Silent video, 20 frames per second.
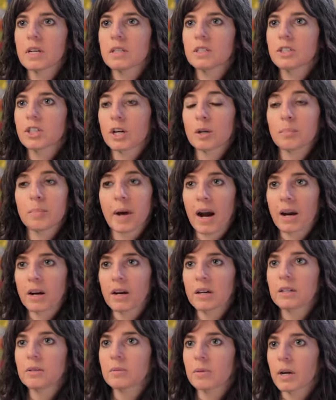Check back
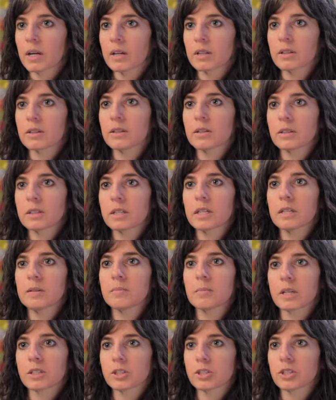on it regularly,
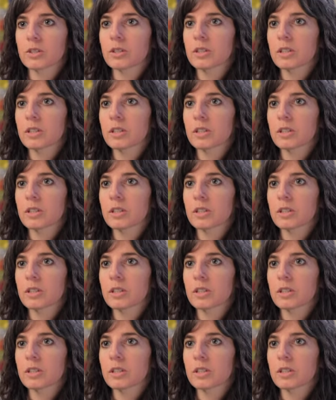make sure